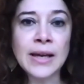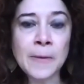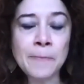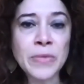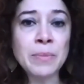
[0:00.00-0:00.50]

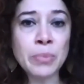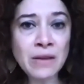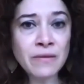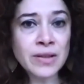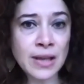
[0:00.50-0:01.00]
The
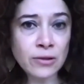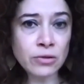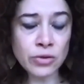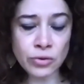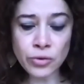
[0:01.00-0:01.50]
private
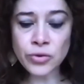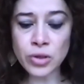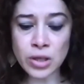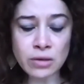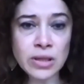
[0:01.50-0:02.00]
sector is also
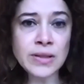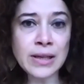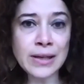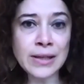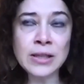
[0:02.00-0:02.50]

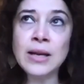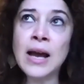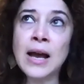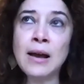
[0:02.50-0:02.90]
increasingly